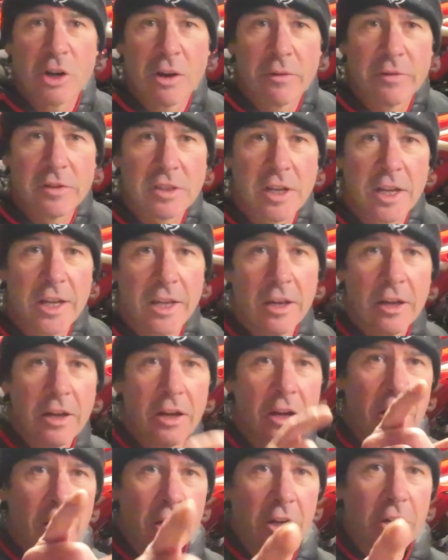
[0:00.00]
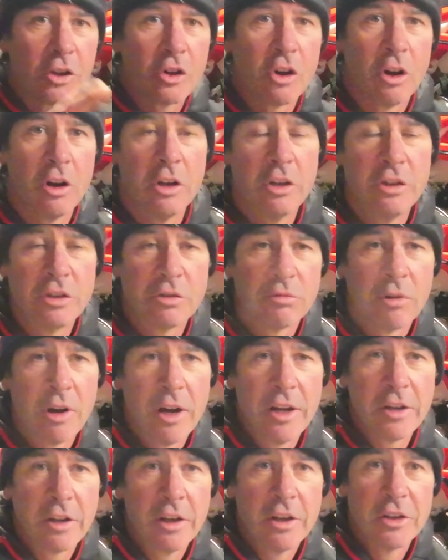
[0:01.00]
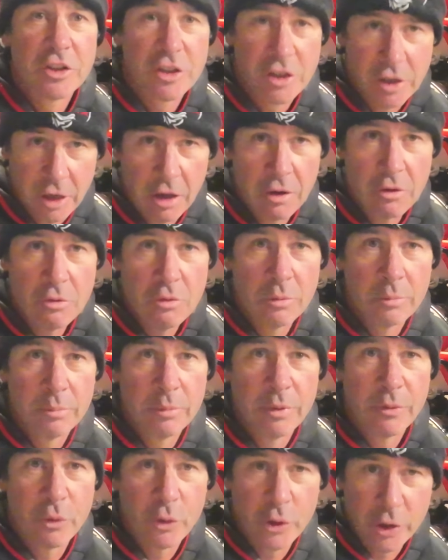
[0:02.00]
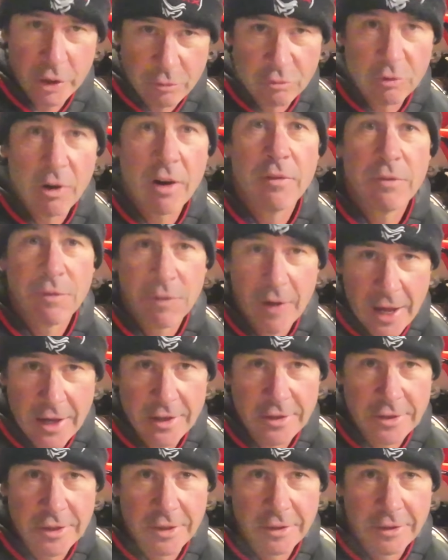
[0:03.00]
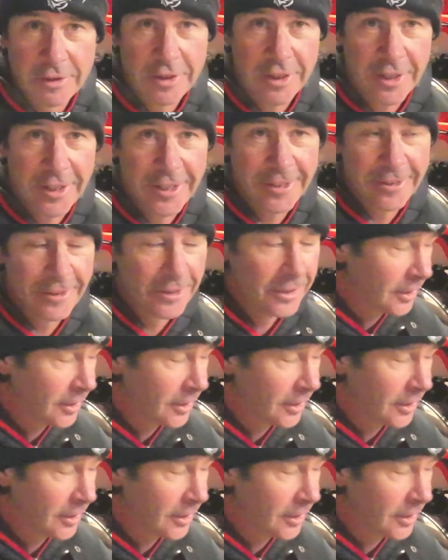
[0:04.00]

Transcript: Jarvis say? Got to learn to ride slow before you can ride fast. Yeah.